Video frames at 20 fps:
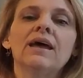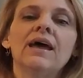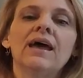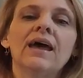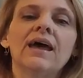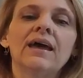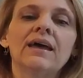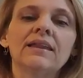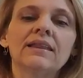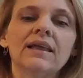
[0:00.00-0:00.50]

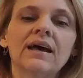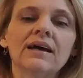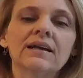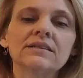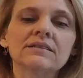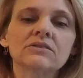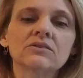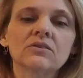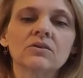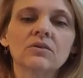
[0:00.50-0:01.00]
And
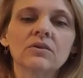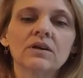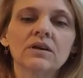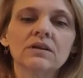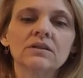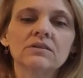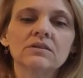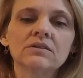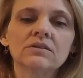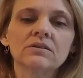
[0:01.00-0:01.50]
that's
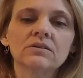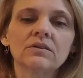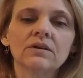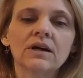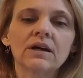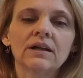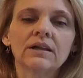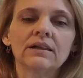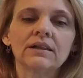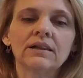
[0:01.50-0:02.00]
going to
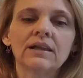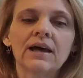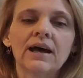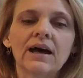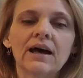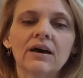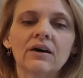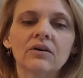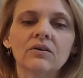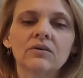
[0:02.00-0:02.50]

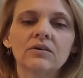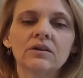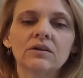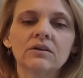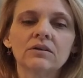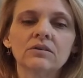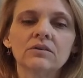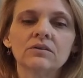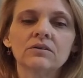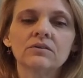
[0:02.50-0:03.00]
allow
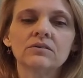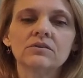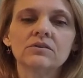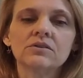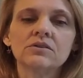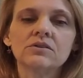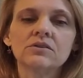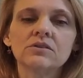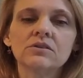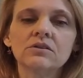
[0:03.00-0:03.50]
you
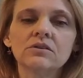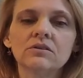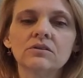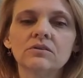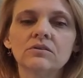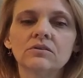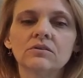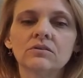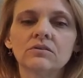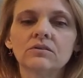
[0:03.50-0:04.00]

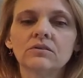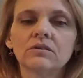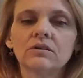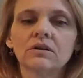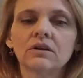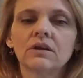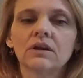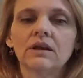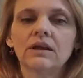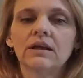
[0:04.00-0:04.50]
to
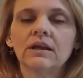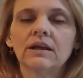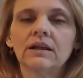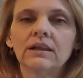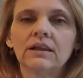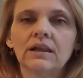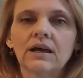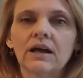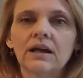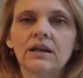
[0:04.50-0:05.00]

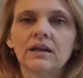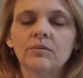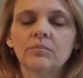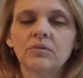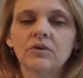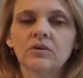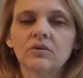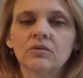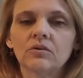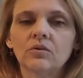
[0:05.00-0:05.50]
line up
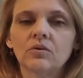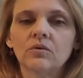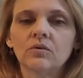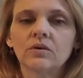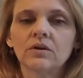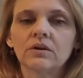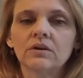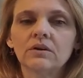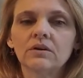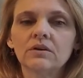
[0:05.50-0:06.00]
your
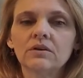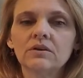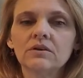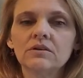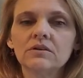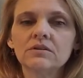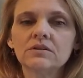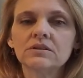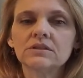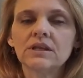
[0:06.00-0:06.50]

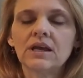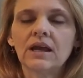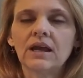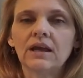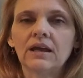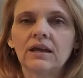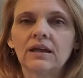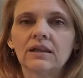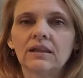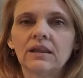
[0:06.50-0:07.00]
corners
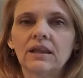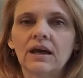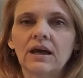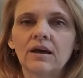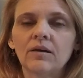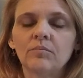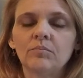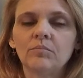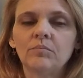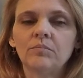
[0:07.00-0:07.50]
and
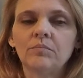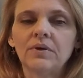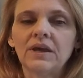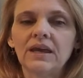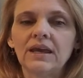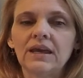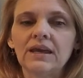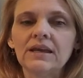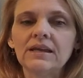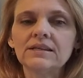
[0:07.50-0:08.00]
that
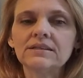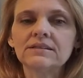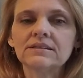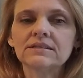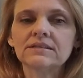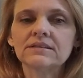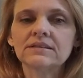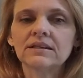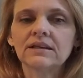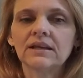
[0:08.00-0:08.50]

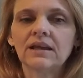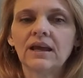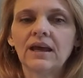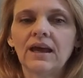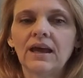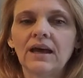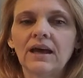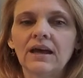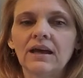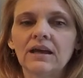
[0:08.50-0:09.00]
base
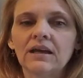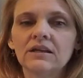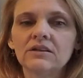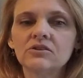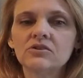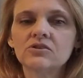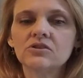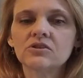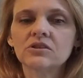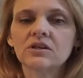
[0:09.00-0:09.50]

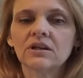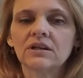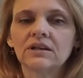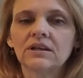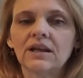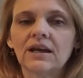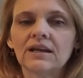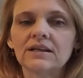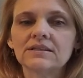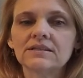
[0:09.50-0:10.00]
edge
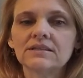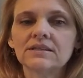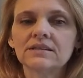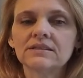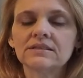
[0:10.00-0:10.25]
nice and